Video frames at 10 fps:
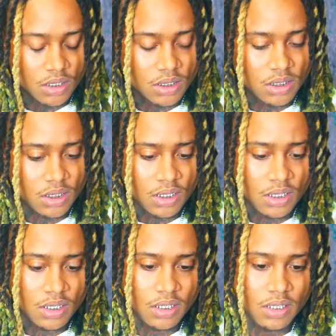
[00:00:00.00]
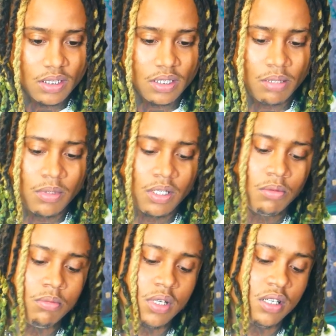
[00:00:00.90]
Shit, I'm
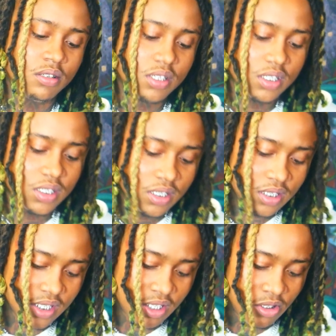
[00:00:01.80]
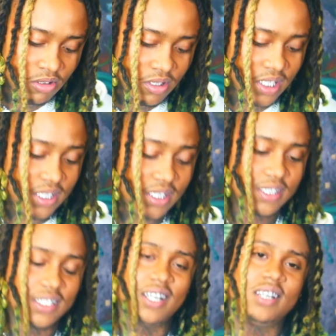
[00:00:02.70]
on ball. Shit, I ain't
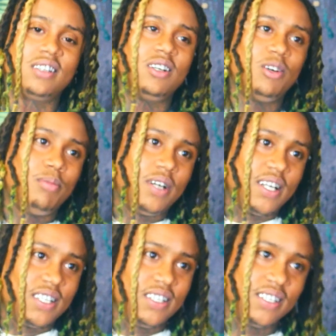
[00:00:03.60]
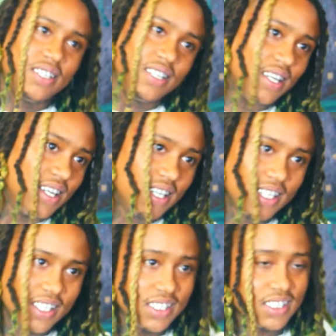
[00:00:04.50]
signed nobody.
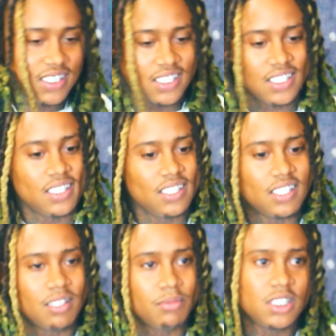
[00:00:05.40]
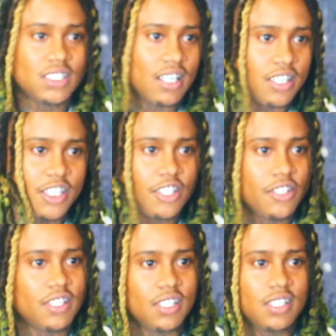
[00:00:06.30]
Shit, I'm just out here
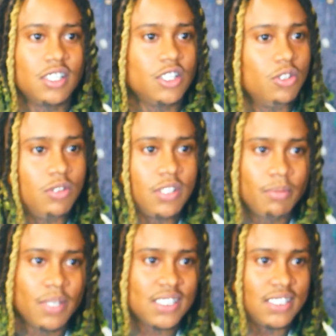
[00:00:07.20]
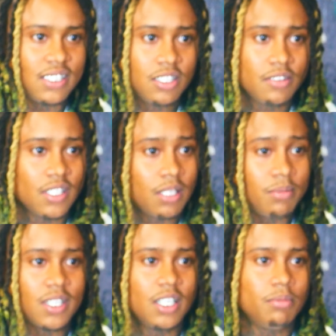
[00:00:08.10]
thugging, doing it myself, and I'm
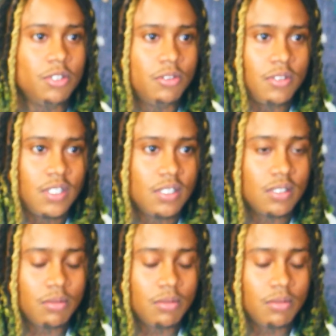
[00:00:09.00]
gonna keep doing it.